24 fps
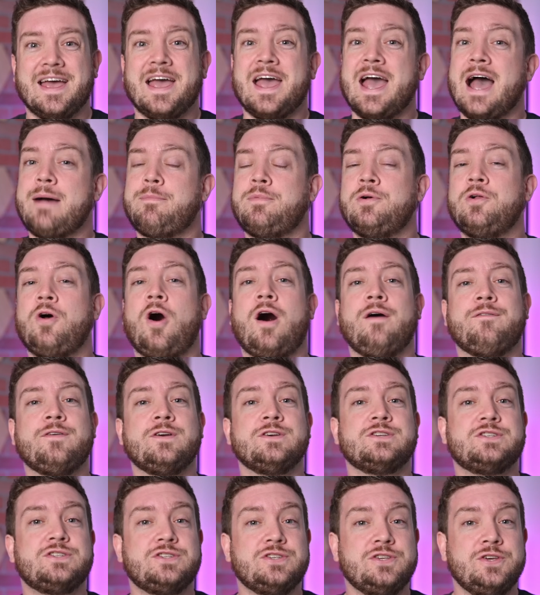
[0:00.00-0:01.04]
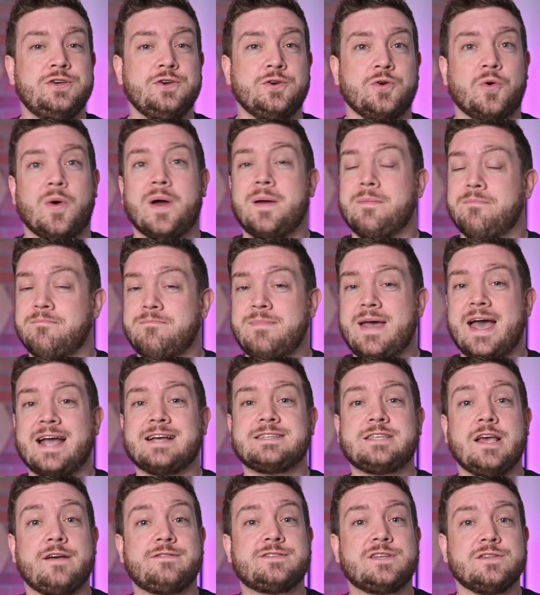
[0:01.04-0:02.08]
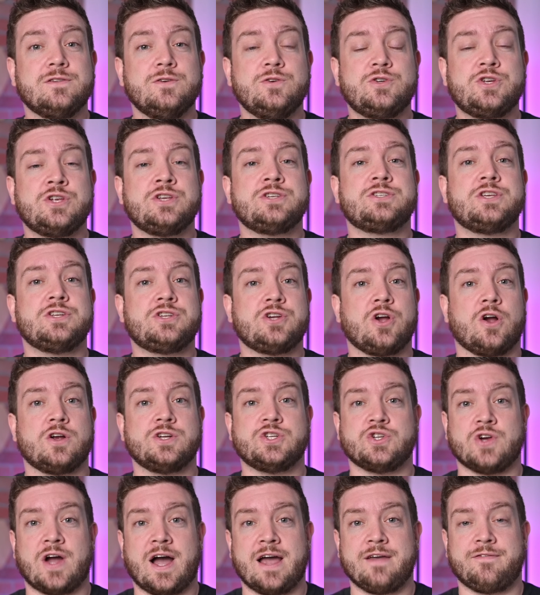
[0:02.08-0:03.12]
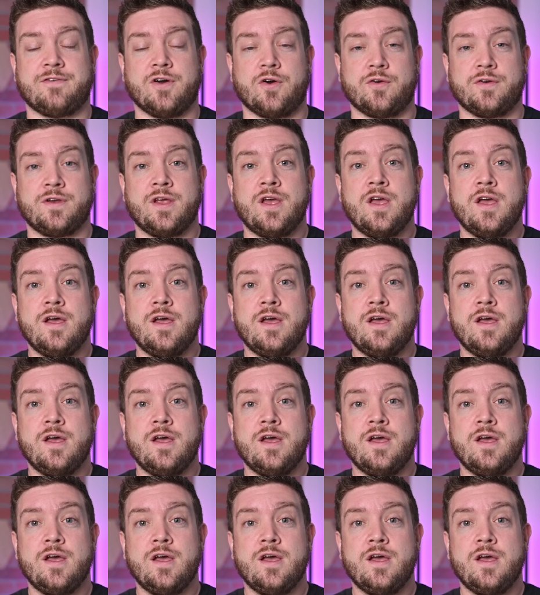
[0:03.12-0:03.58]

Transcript: Apple offers two MagSafe solutions to charge your iPhone.